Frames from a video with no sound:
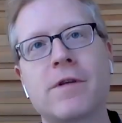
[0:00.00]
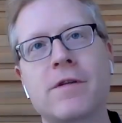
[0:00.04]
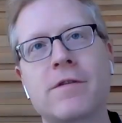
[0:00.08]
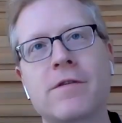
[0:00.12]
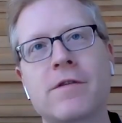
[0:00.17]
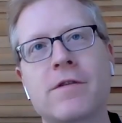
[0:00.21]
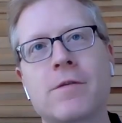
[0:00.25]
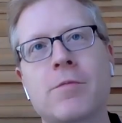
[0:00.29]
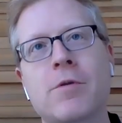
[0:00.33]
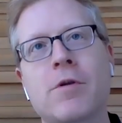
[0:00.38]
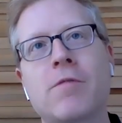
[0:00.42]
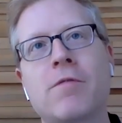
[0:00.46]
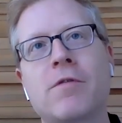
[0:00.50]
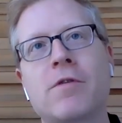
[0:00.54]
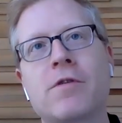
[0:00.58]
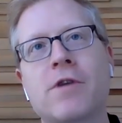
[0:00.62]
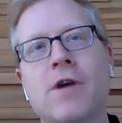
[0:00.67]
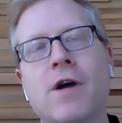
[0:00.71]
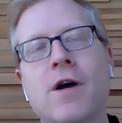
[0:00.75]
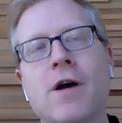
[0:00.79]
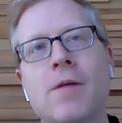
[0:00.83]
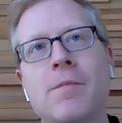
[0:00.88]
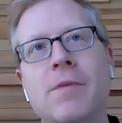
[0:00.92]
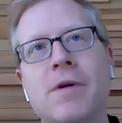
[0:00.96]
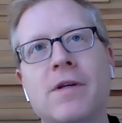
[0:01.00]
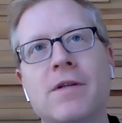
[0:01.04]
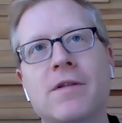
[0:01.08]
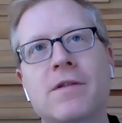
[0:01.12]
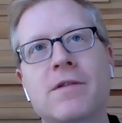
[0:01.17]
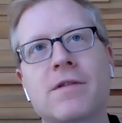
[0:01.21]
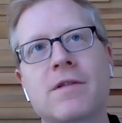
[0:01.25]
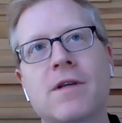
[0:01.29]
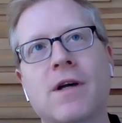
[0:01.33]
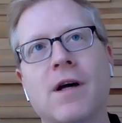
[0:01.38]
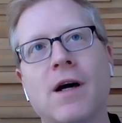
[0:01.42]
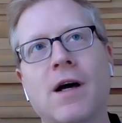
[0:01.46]
done such a beautiful job is
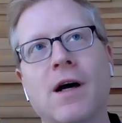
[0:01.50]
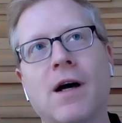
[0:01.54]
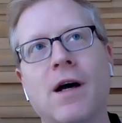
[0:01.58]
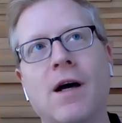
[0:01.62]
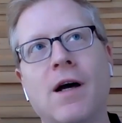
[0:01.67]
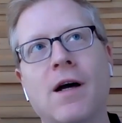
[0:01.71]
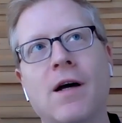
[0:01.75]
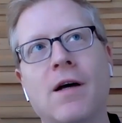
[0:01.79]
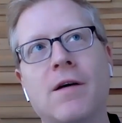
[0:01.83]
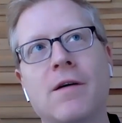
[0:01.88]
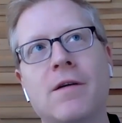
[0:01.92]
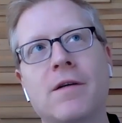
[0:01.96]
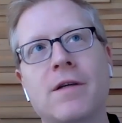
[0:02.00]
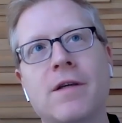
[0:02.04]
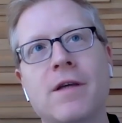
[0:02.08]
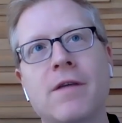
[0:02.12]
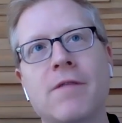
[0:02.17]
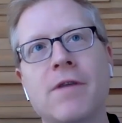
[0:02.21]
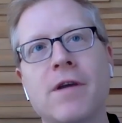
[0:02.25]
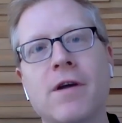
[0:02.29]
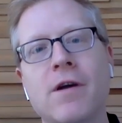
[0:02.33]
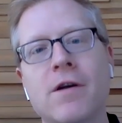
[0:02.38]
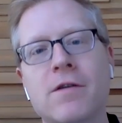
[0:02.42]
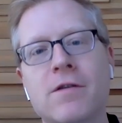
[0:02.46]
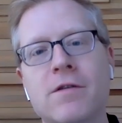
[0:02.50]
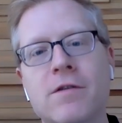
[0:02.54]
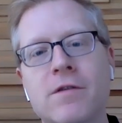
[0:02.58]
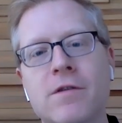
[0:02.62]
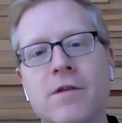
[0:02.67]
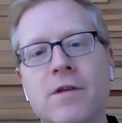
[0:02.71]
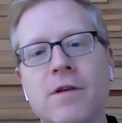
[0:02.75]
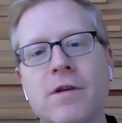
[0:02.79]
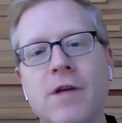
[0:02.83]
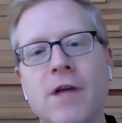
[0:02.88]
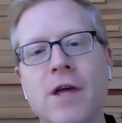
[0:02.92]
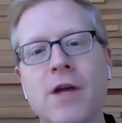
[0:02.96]
uh, giving us
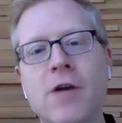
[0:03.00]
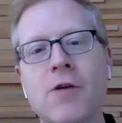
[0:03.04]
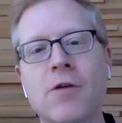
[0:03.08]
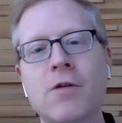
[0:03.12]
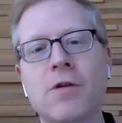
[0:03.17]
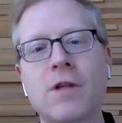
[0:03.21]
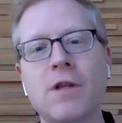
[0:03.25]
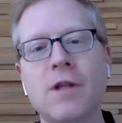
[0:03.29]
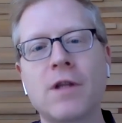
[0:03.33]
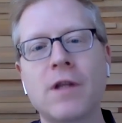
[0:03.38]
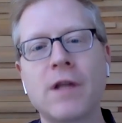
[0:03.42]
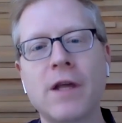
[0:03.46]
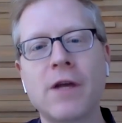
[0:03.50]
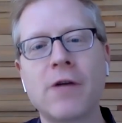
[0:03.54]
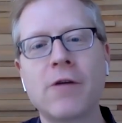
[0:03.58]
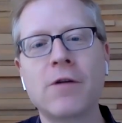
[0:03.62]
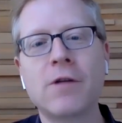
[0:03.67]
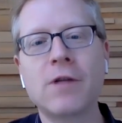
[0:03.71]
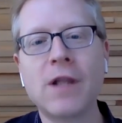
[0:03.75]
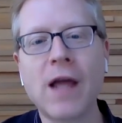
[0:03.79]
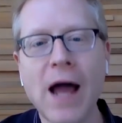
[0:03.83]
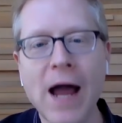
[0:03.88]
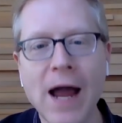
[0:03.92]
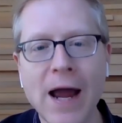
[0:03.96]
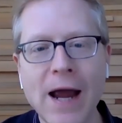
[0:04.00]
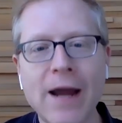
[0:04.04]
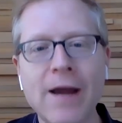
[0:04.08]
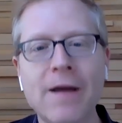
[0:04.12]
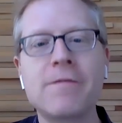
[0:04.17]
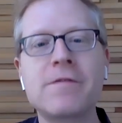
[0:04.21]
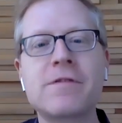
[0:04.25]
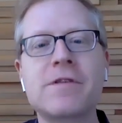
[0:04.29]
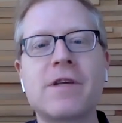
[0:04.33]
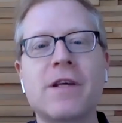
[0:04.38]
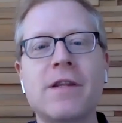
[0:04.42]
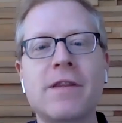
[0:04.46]
inner inner
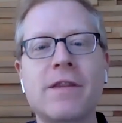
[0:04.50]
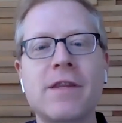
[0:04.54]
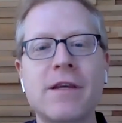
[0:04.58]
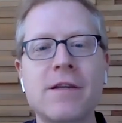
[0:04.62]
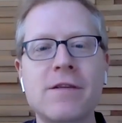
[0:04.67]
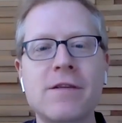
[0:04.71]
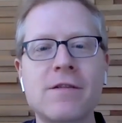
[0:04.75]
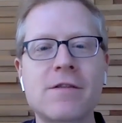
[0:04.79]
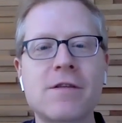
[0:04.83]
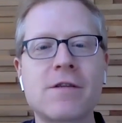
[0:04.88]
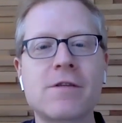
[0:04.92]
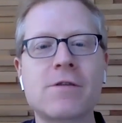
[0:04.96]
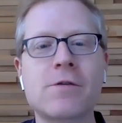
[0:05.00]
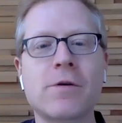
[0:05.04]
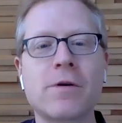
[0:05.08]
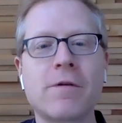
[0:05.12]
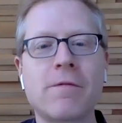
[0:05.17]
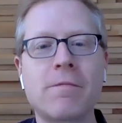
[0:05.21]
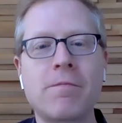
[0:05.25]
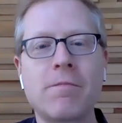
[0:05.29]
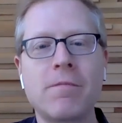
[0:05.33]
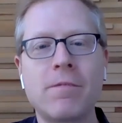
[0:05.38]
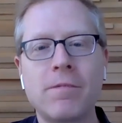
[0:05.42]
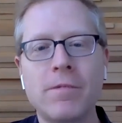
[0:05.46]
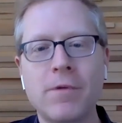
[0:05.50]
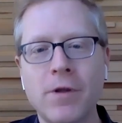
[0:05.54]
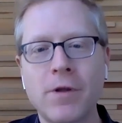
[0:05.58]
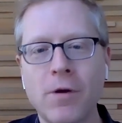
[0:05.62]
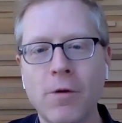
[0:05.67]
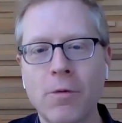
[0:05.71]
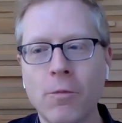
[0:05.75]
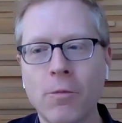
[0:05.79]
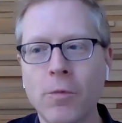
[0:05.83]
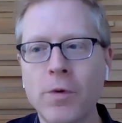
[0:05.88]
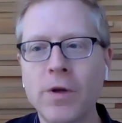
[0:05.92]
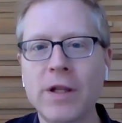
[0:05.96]
lives and things to sort of you
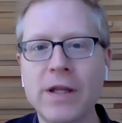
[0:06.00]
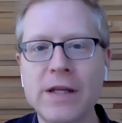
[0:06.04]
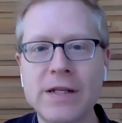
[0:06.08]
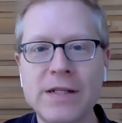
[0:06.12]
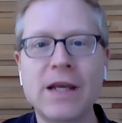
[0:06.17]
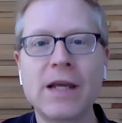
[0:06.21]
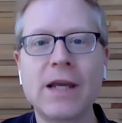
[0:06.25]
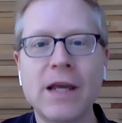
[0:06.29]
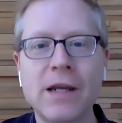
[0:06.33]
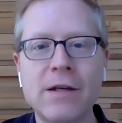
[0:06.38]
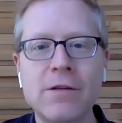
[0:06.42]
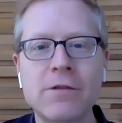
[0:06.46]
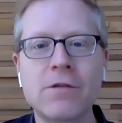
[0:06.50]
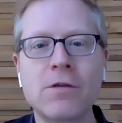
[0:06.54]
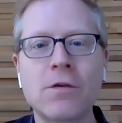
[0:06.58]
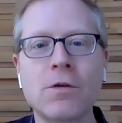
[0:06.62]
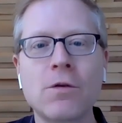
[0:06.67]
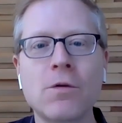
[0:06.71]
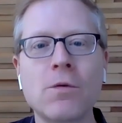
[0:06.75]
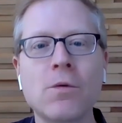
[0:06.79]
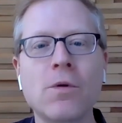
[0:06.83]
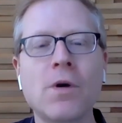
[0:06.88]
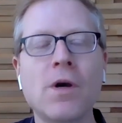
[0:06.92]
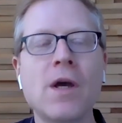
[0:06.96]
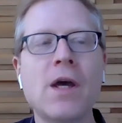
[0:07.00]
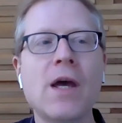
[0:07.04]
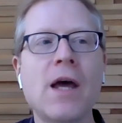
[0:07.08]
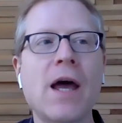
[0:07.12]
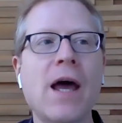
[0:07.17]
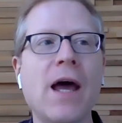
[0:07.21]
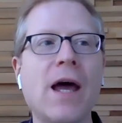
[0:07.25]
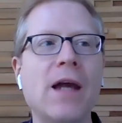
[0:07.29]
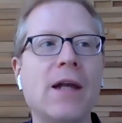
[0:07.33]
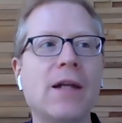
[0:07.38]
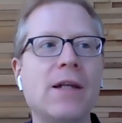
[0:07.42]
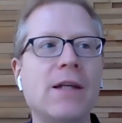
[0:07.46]
know really dig into.
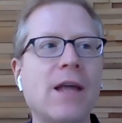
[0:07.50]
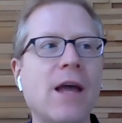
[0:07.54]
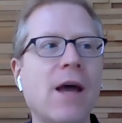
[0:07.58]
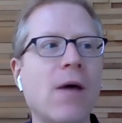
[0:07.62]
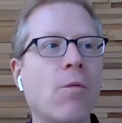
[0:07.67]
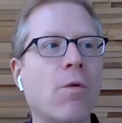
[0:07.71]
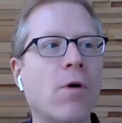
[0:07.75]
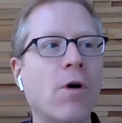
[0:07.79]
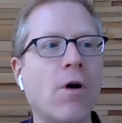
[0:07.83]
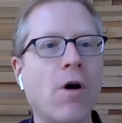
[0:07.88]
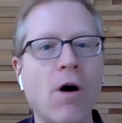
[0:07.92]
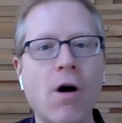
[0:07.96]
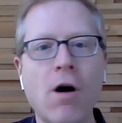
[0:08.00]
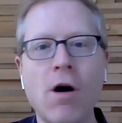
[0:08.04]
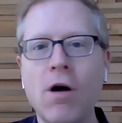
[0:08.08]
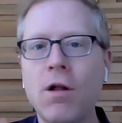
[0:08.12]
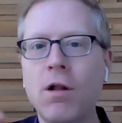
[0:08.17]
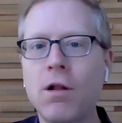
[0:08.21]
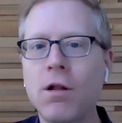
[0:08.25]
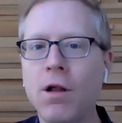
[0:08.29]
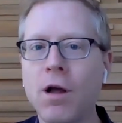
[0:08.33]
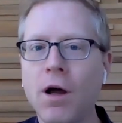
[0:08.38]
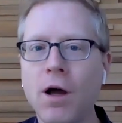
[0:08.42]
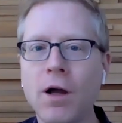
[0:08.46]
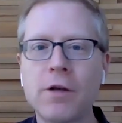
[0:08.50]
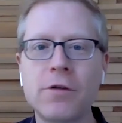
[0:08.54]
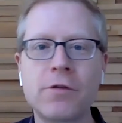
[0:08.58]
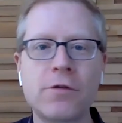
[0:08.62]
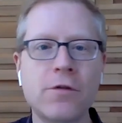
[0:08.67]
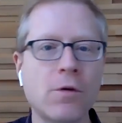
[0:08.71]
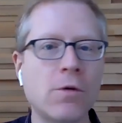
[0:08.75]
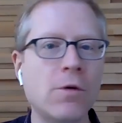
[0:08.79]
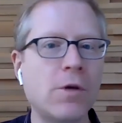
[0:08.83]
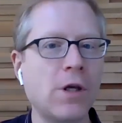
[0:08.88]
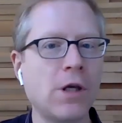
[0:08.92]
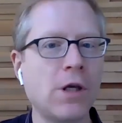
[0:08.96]
And yeah, we're all on
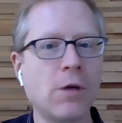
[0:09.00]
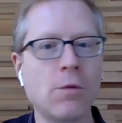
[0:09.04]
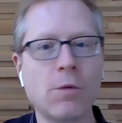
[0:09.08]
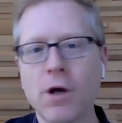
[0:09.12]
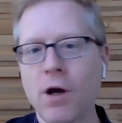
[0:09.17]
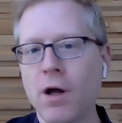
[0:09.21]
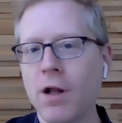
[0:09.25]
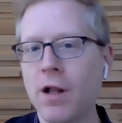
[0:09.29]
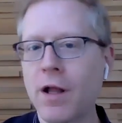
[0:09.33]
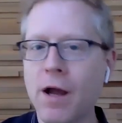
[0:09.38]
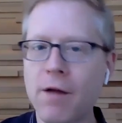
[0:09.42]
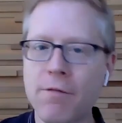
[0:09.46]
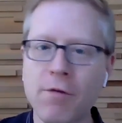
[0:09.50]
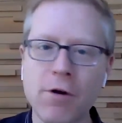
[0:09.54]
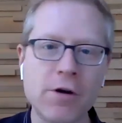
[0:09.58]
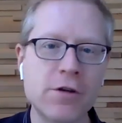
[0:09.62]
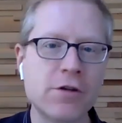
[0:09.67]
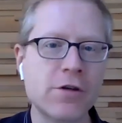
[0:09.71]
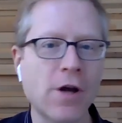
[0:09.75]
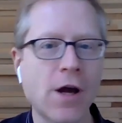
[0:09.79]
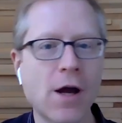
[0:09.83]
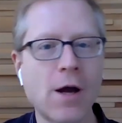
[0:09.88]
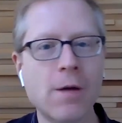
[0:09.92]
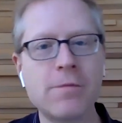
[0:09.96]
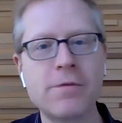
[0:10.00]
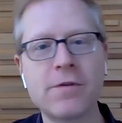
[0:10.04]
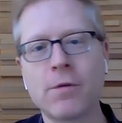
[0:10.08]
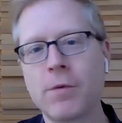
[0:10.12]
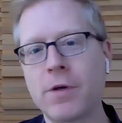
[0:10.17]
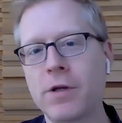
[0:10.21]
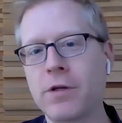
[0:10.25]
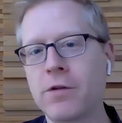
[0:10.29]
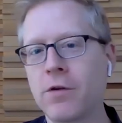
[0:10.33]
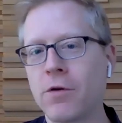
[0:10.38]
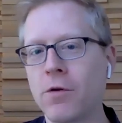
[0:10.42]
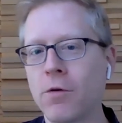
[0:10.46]
duty. We all have our jobs that
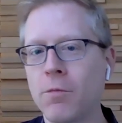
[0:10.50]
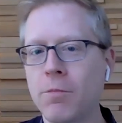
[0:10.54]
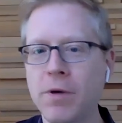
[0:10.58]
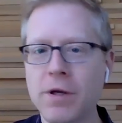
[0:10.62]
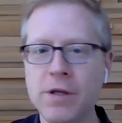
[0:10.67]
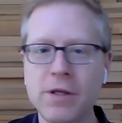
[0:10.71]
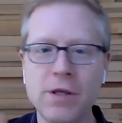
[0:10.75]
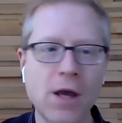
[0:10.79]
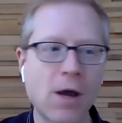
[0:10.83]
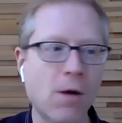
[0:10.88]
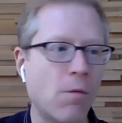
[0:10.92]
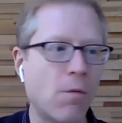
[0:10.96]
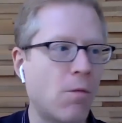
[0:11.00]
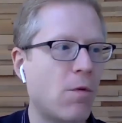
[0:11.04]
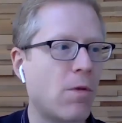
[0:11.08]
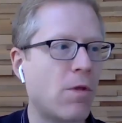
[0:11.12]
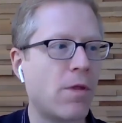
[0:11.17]
we do, but yeah,